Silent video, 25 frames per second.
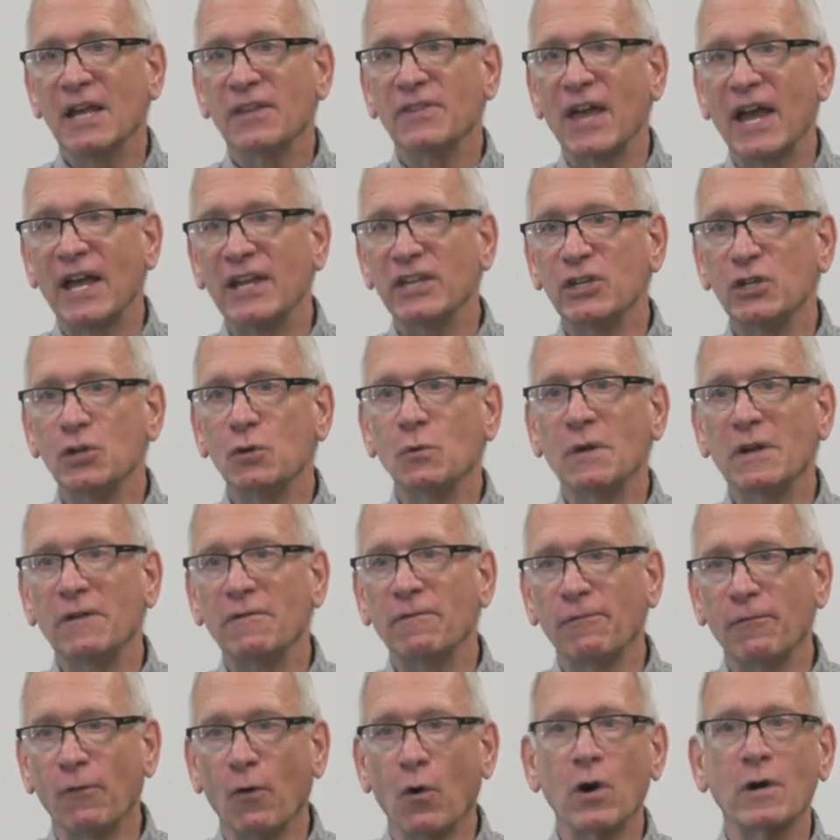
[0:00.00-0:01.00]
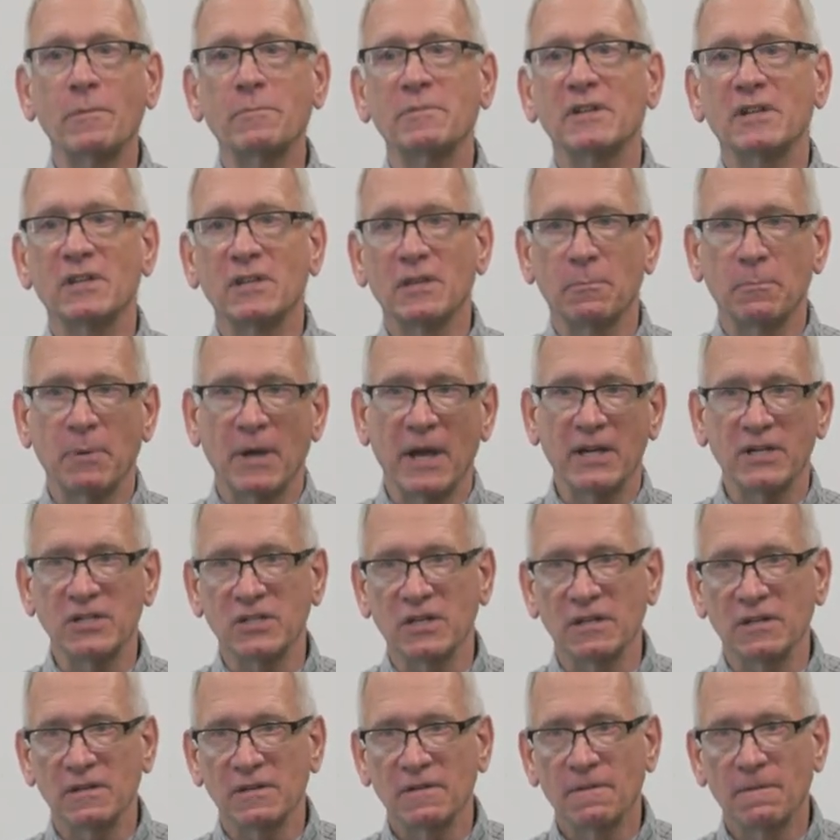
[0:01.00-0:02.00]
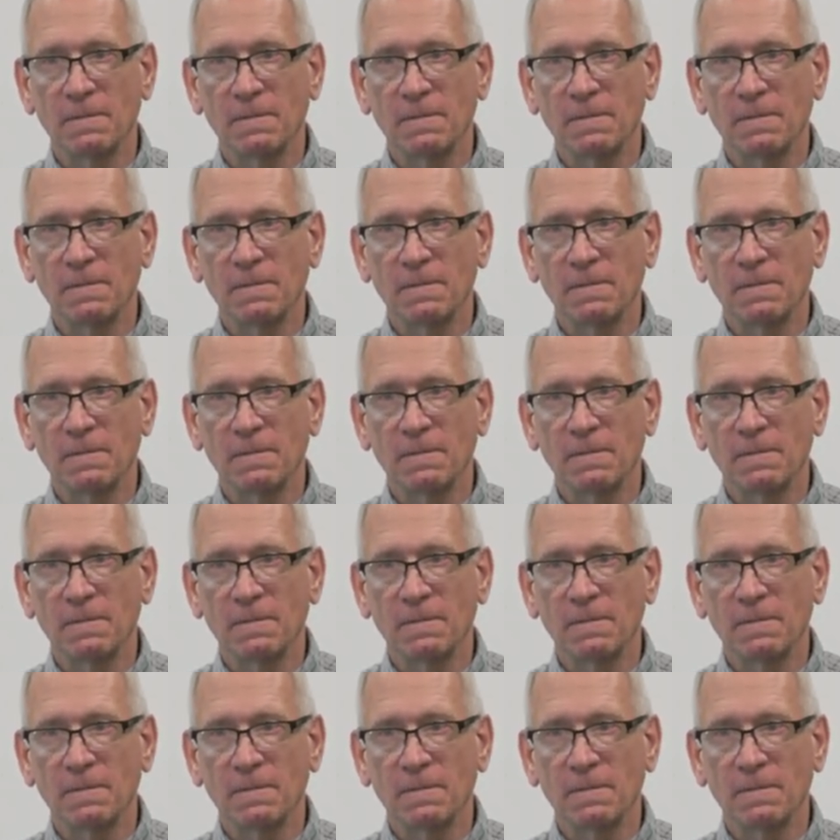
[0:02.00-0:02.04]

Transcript: that you informed the patient.